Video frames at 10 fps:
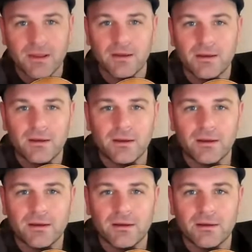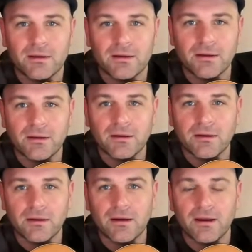
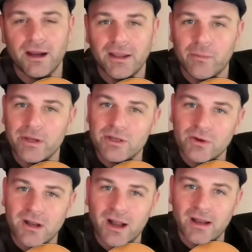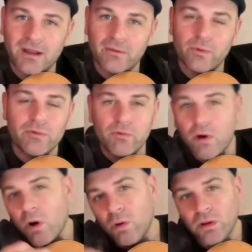and then we do a kind of, we
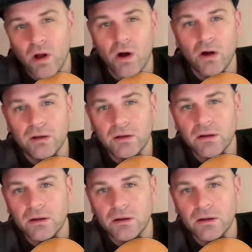roll on,